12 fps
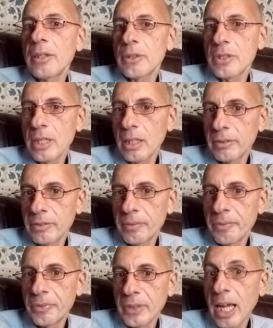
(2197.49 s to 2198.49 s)
herself,
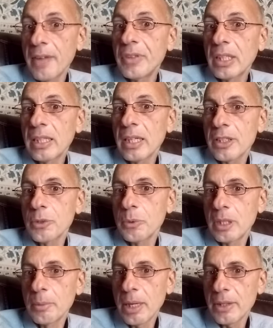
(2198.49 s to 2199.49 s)
to have the connection with
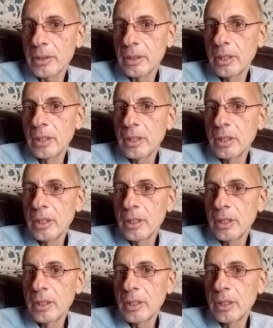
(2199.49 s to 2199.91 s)
the mother.